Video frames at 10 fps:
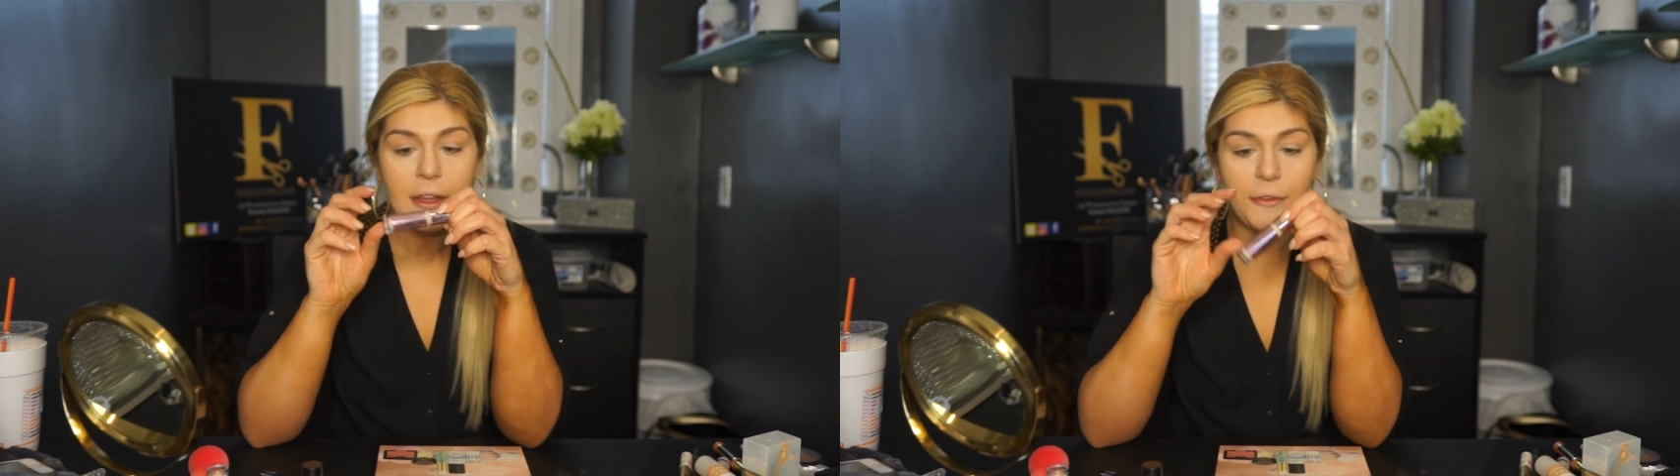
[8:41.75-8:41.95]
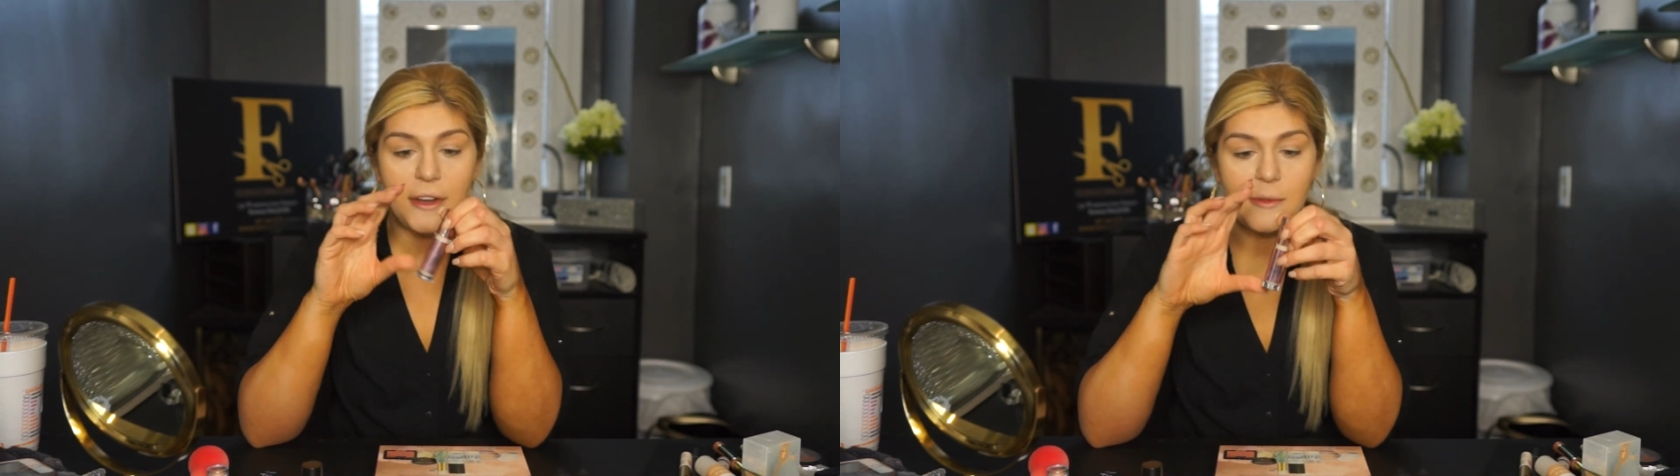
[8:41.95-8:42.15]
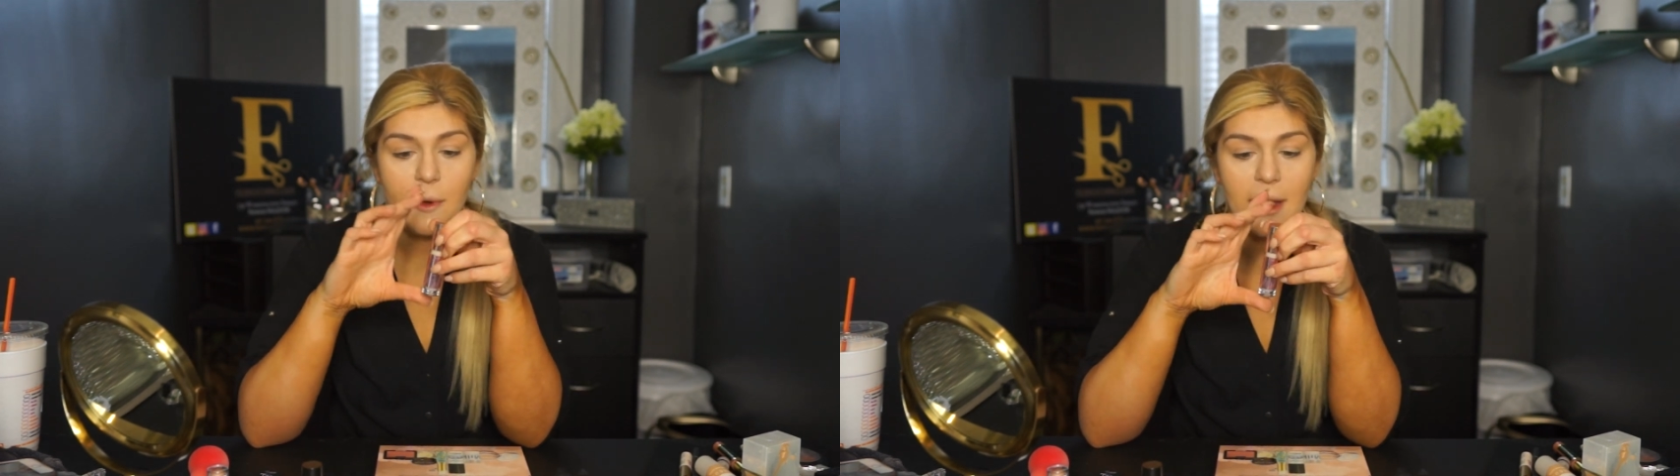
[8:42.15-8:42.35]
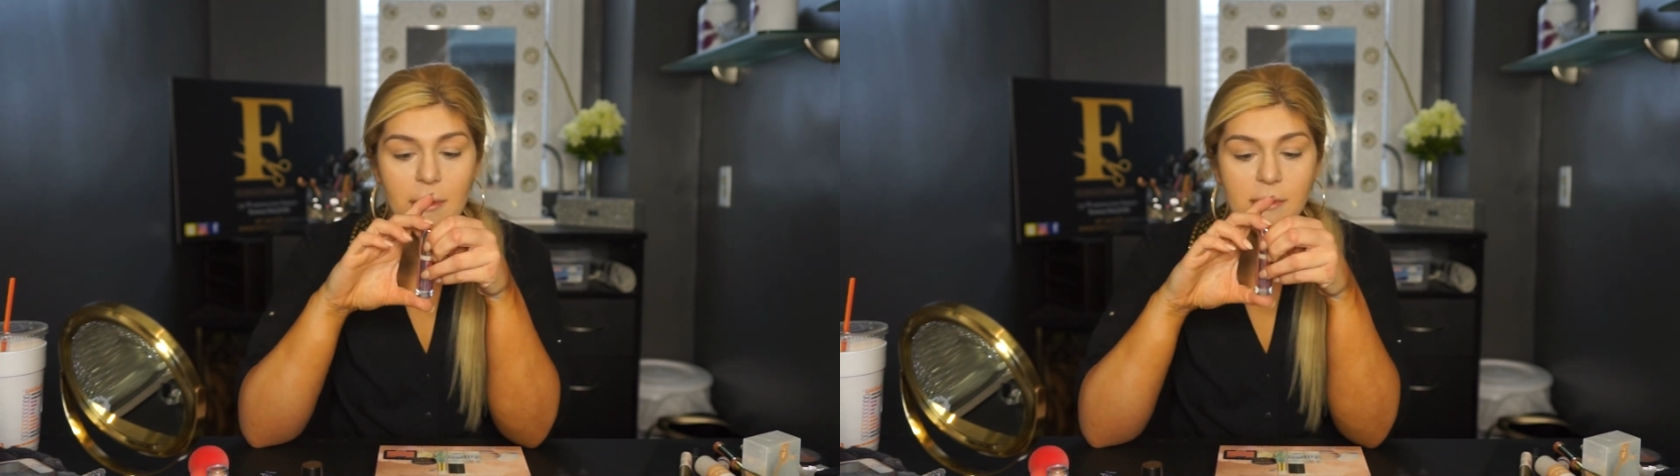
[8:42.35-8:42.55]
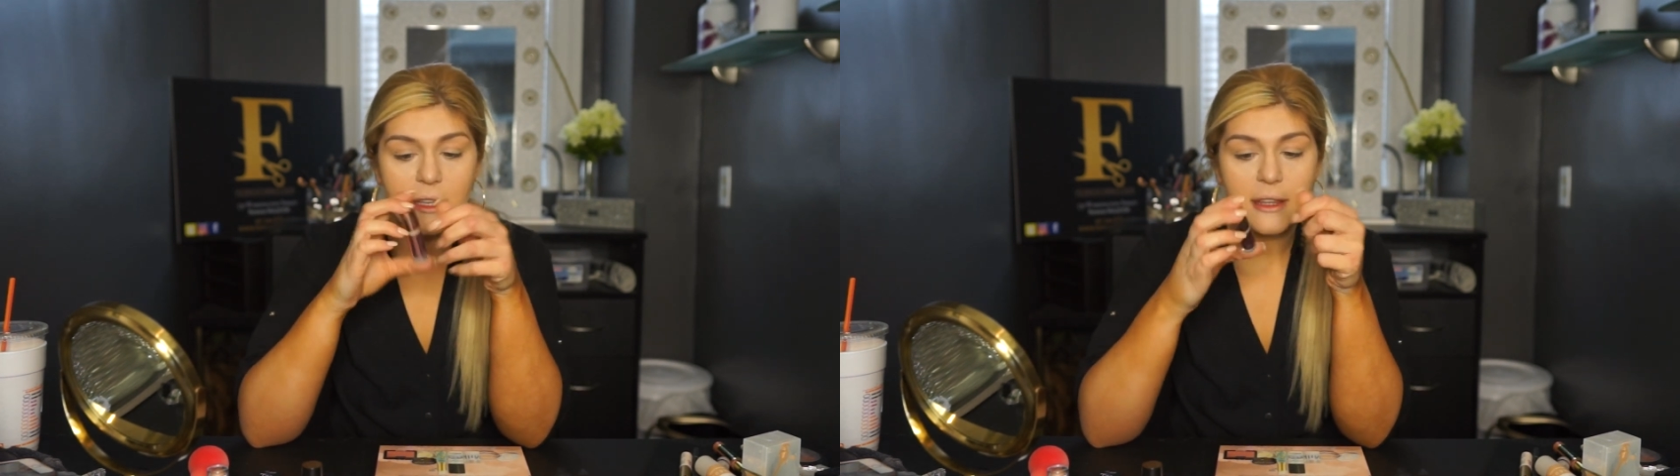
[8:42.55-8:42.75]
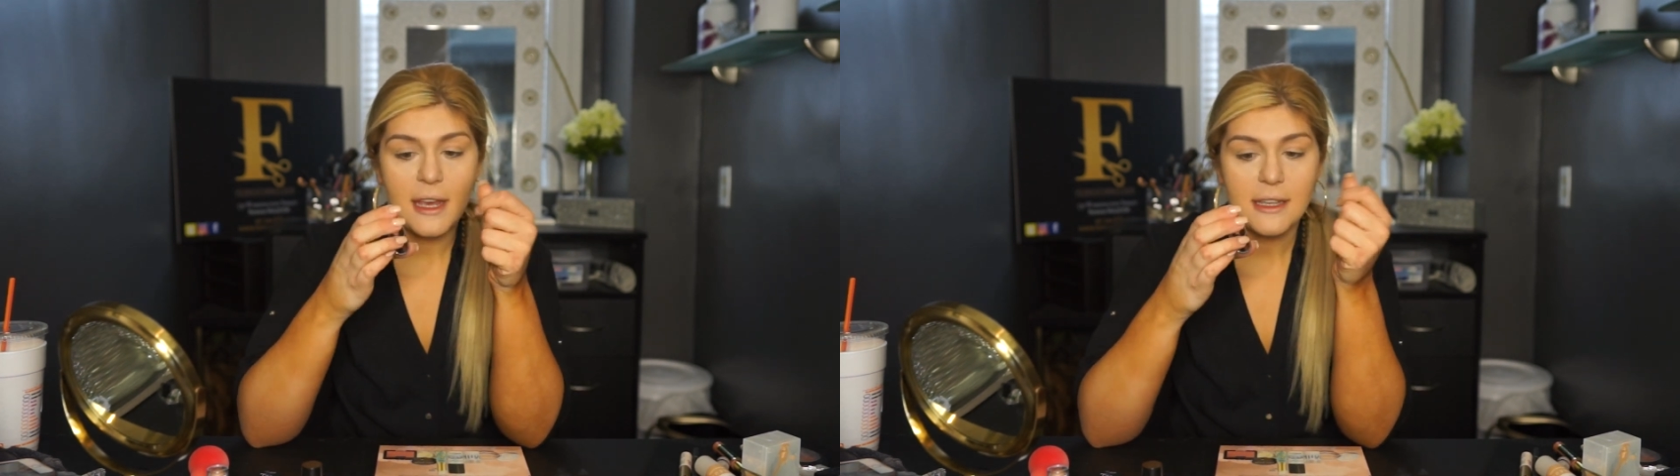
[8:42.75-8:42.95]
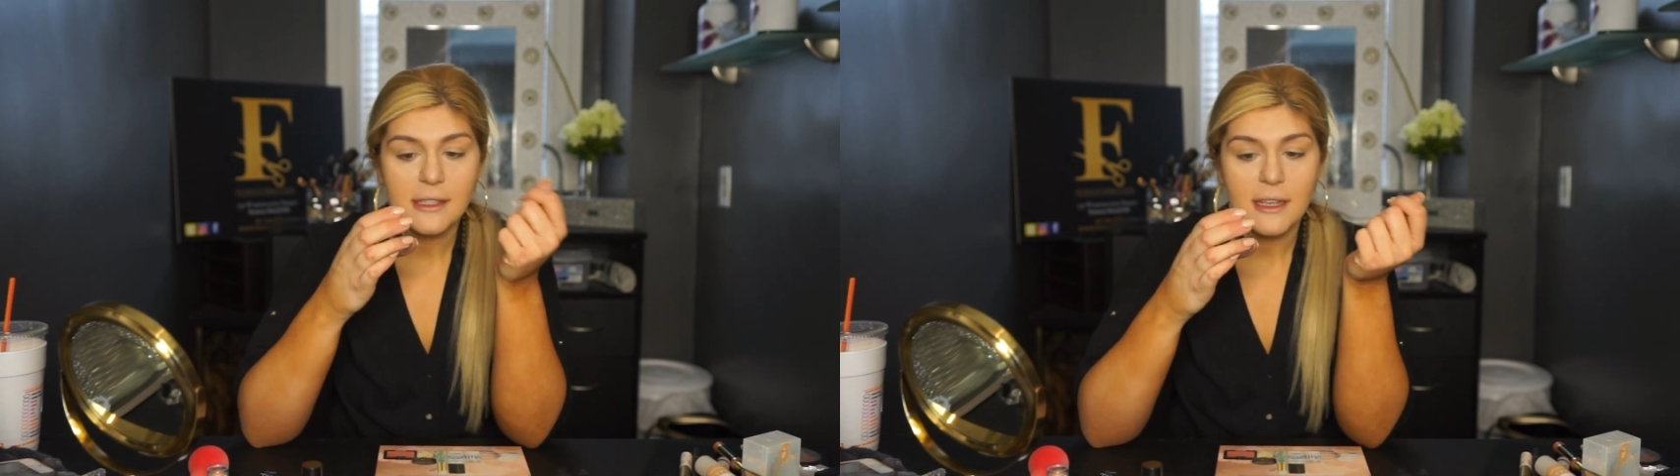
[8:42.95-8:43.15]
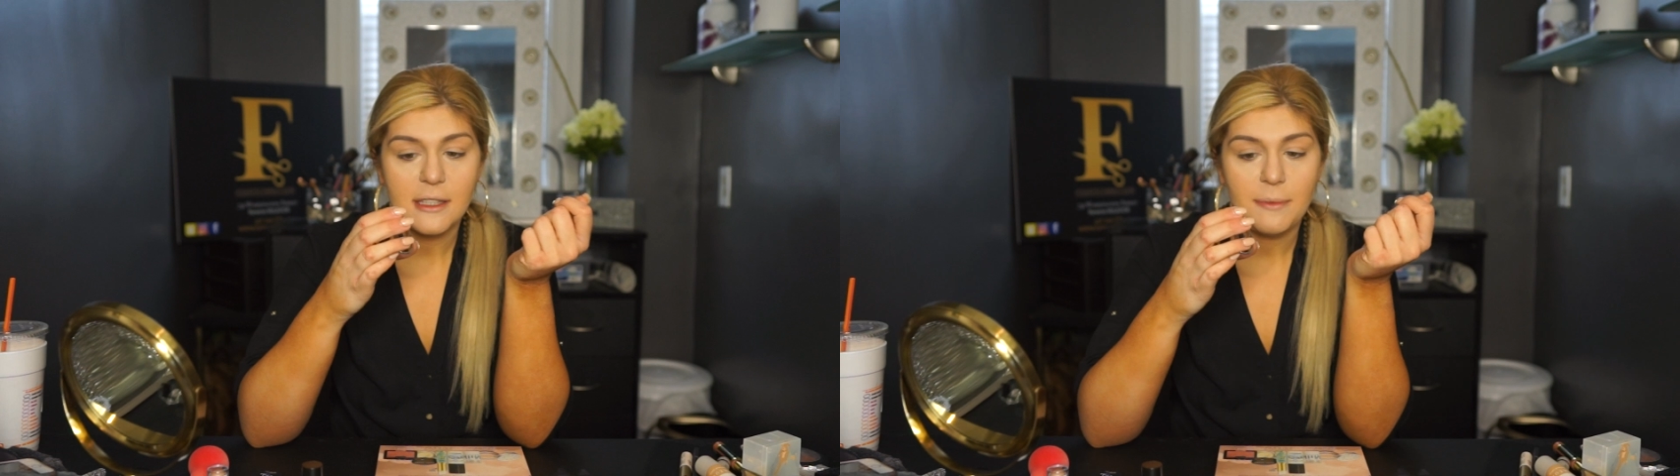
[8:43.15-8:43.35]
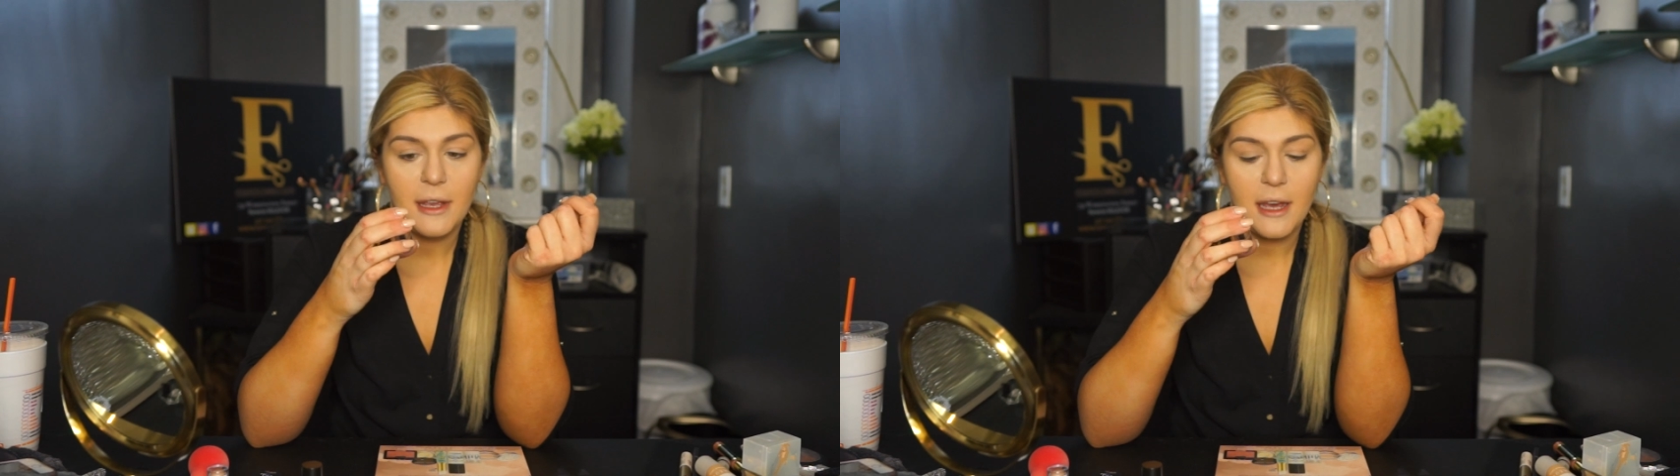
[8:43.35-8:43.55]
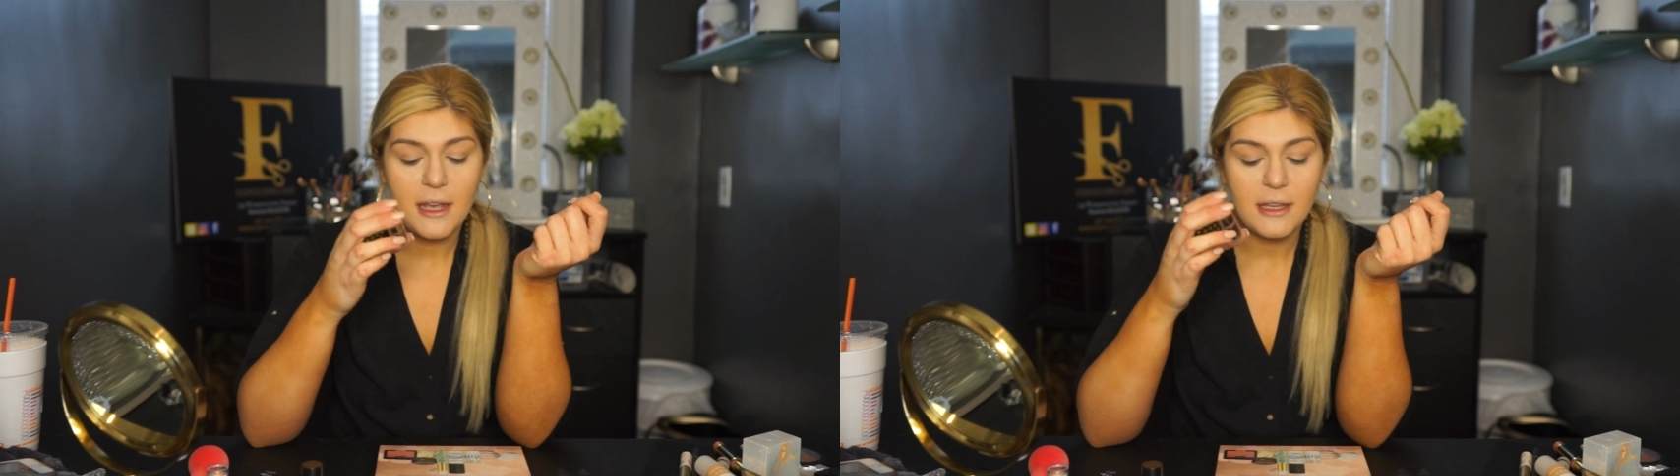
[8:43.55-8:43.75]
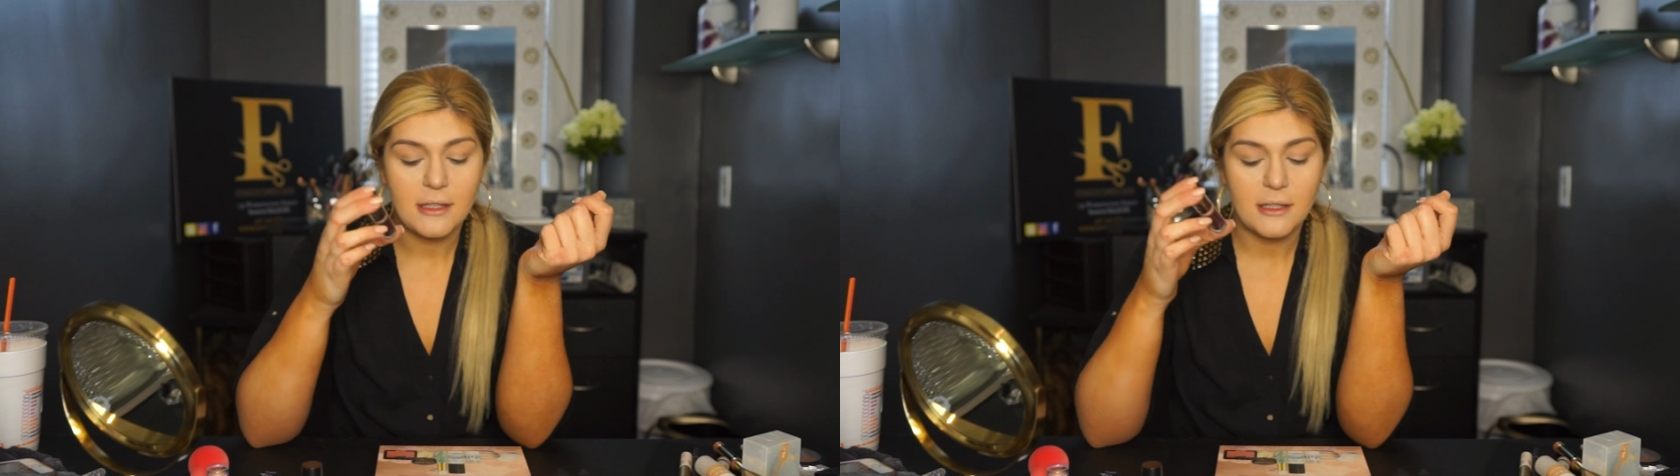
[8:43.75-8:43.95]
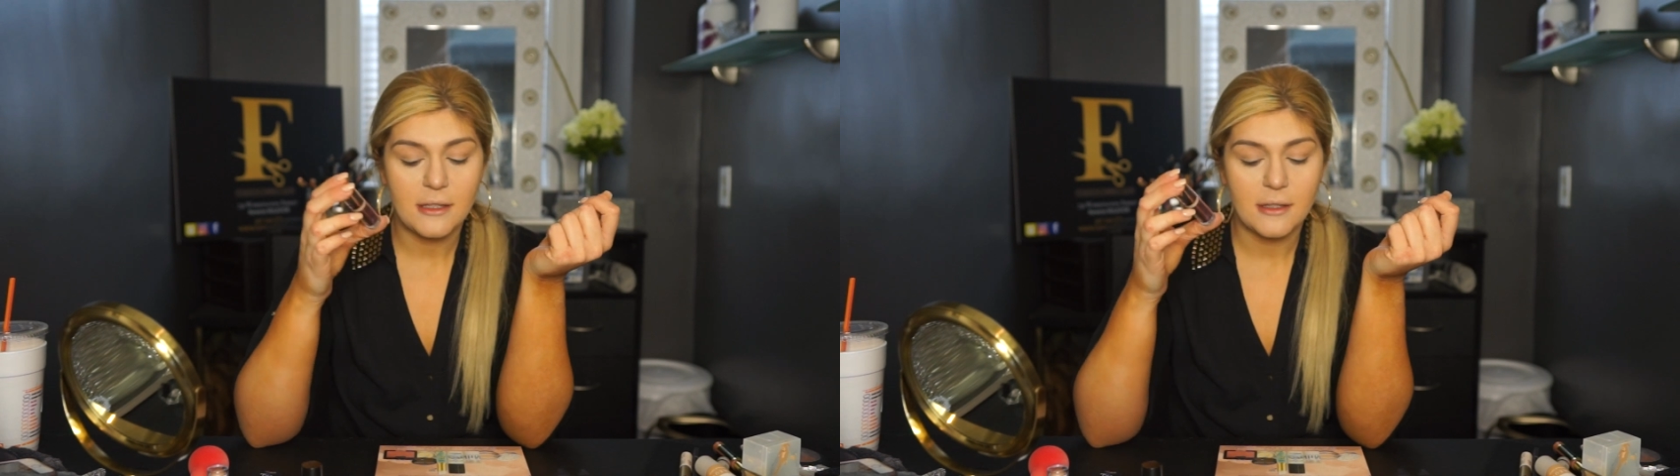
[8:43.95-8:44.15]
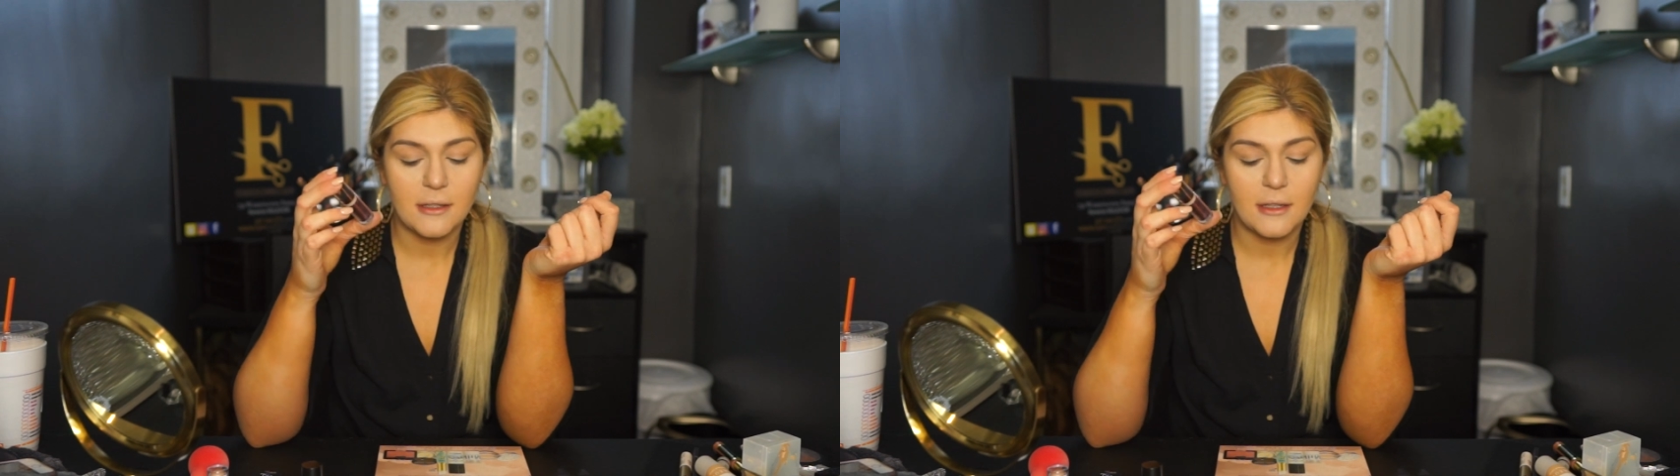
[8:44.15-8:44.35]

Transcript: the reason why I'm using this is because